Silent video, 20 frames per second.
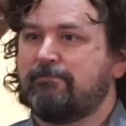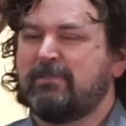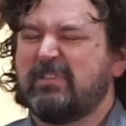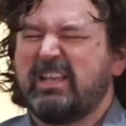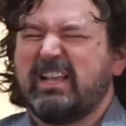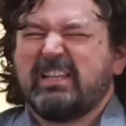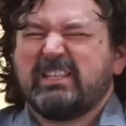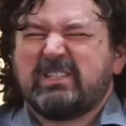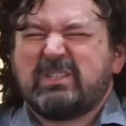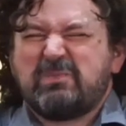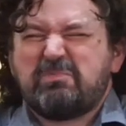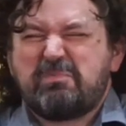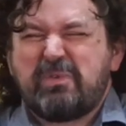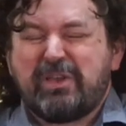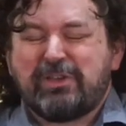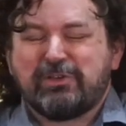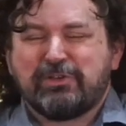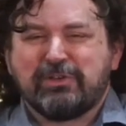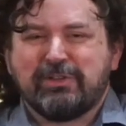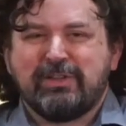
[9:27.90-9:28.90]

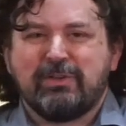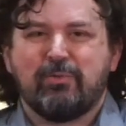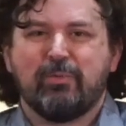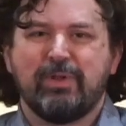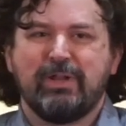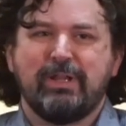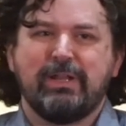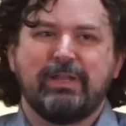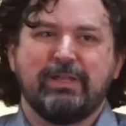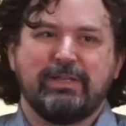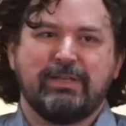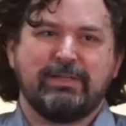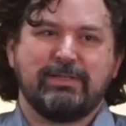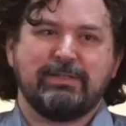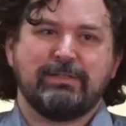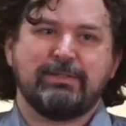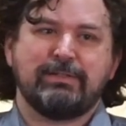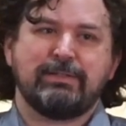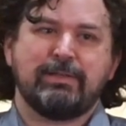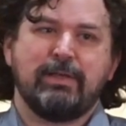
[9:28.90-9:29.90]
especially when it
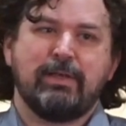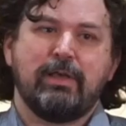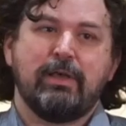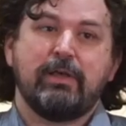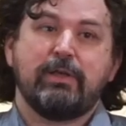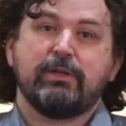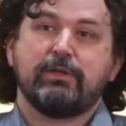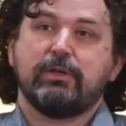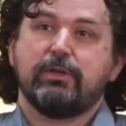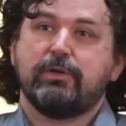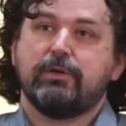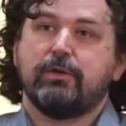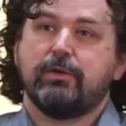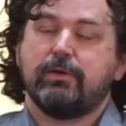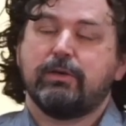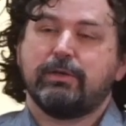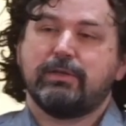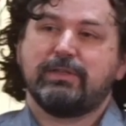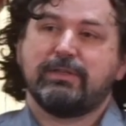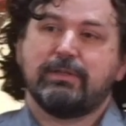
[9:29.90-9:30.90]
is
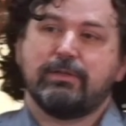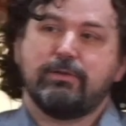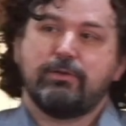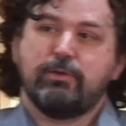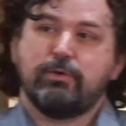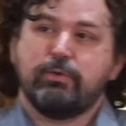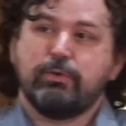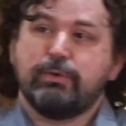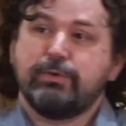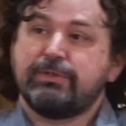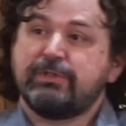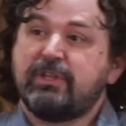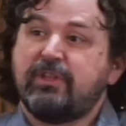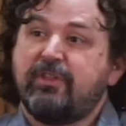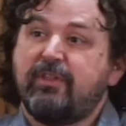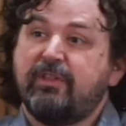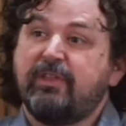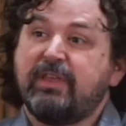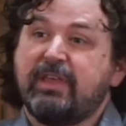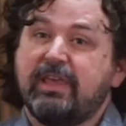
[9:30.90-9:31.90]
used
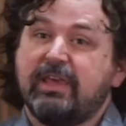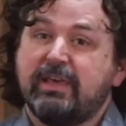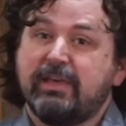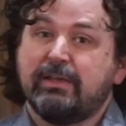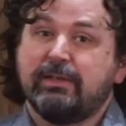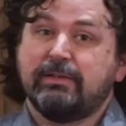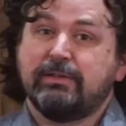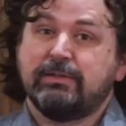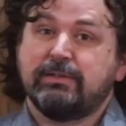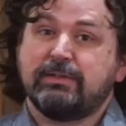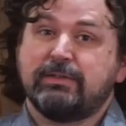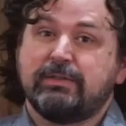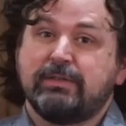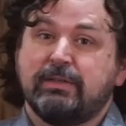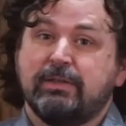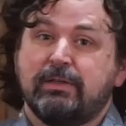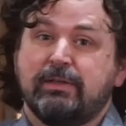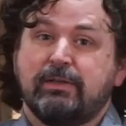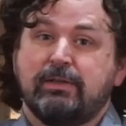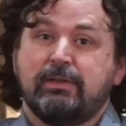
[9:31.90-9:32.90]
to the ends
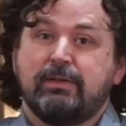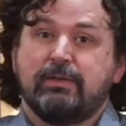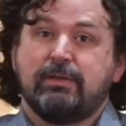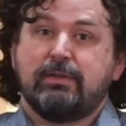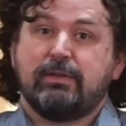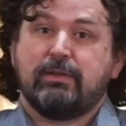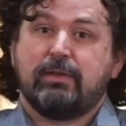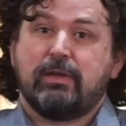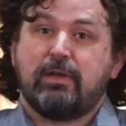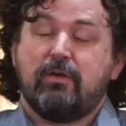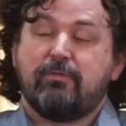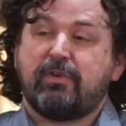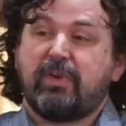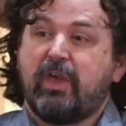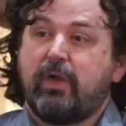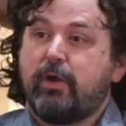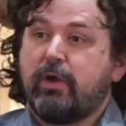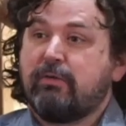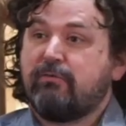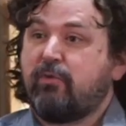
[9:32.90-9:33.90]
of
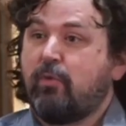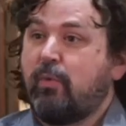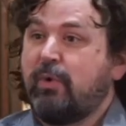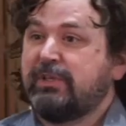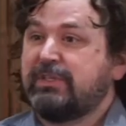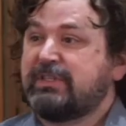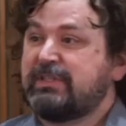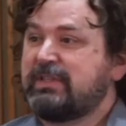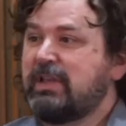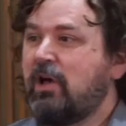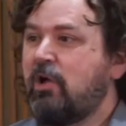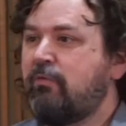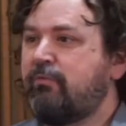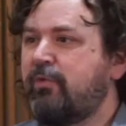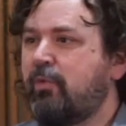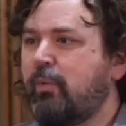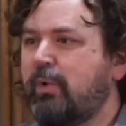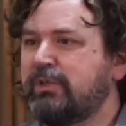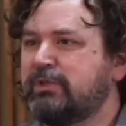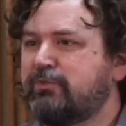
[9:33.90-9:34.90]
caring for oneself
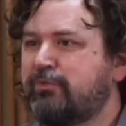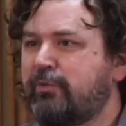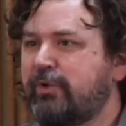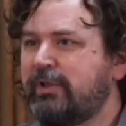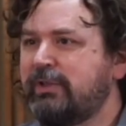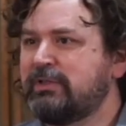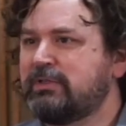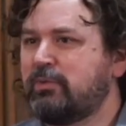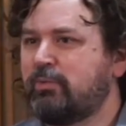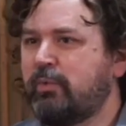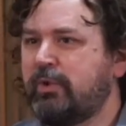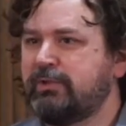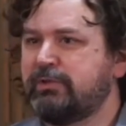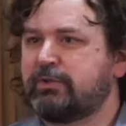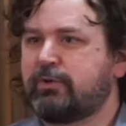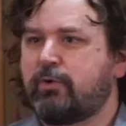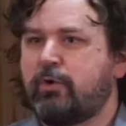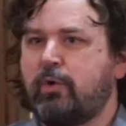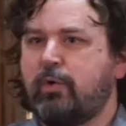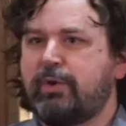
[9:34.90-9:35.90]
and one's friends and one's
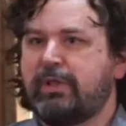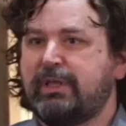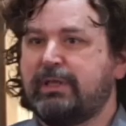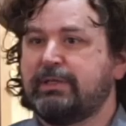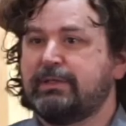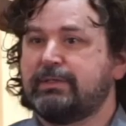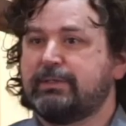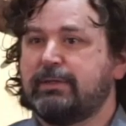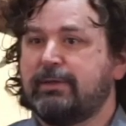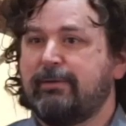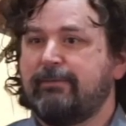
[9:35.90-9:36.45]
cronies.